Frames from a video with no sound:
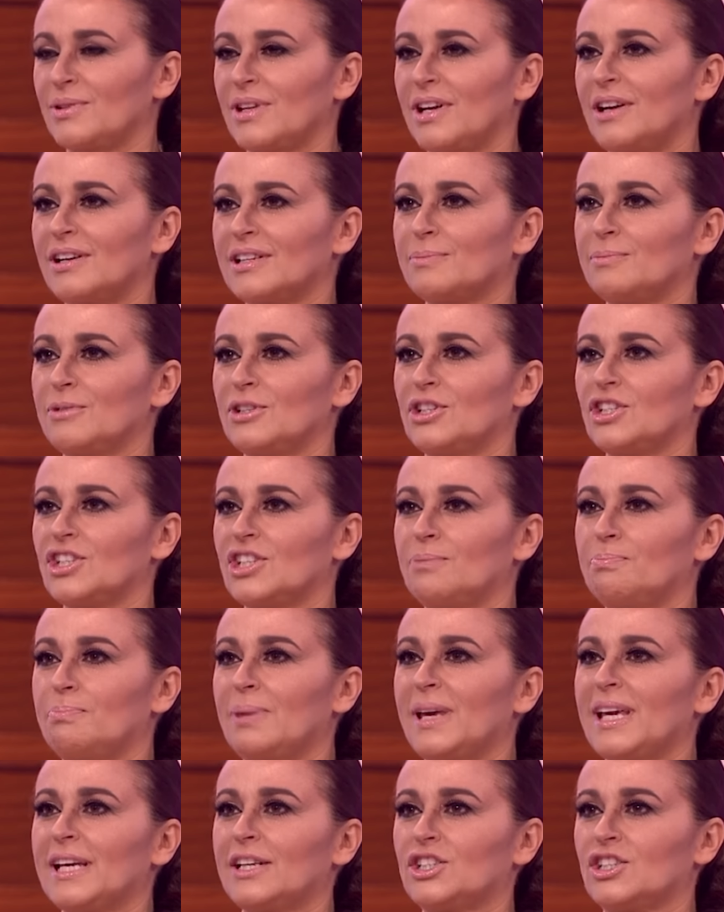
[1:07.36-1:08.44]
with her husband, she
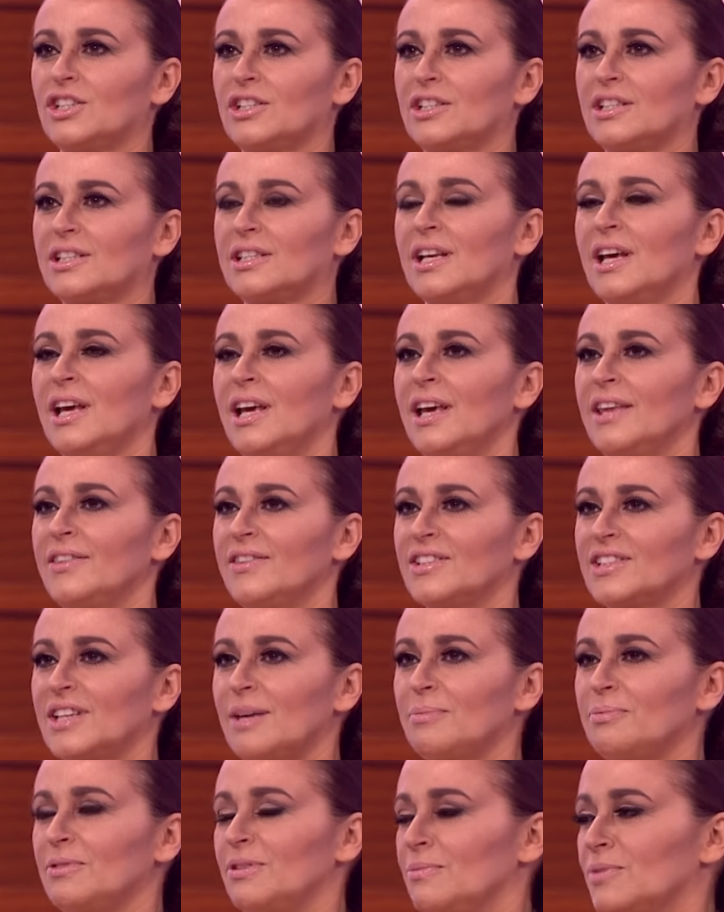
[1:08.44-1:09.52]
pictures the
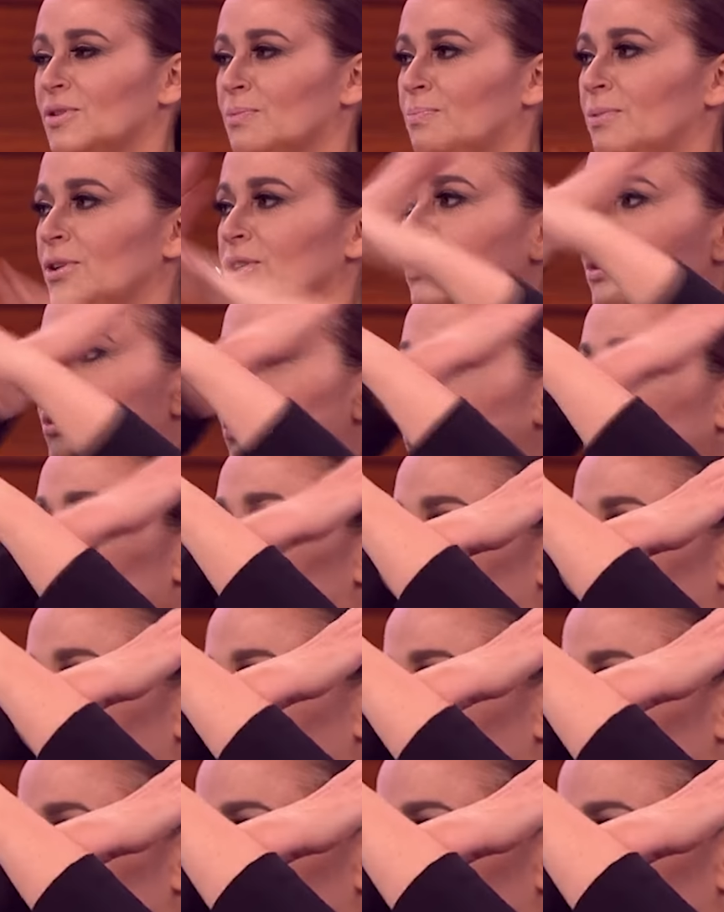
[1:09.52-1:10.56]
Debenham's Blue Cross sale